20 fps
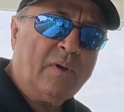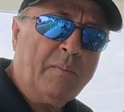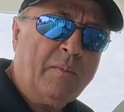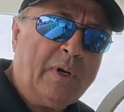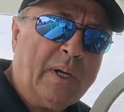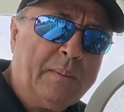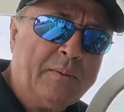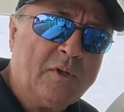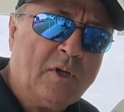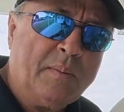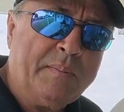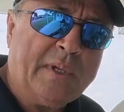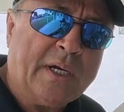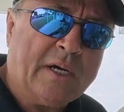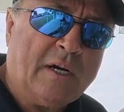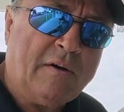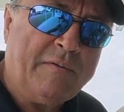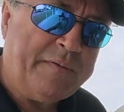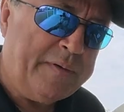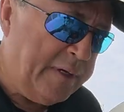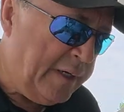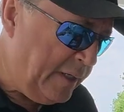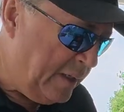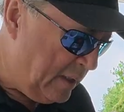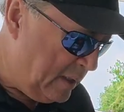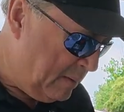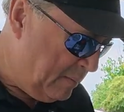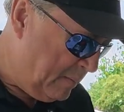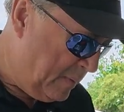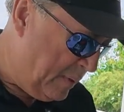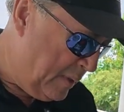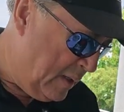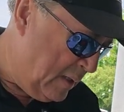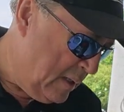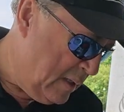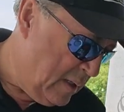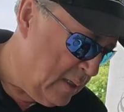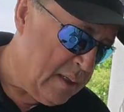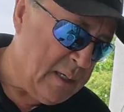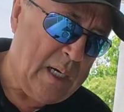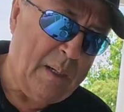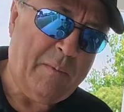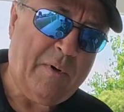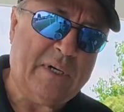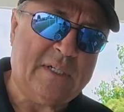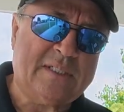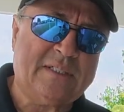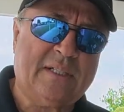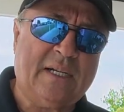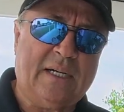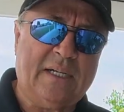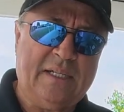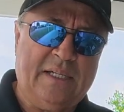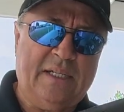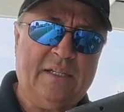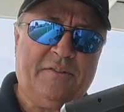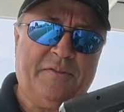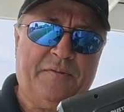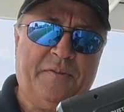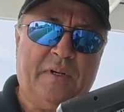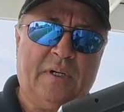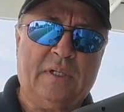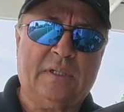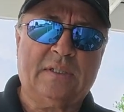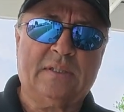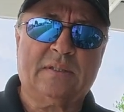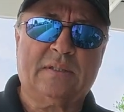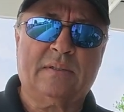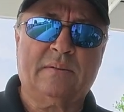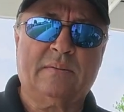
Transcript: I'm gonna dump the coffee here. I'm gonna start this first.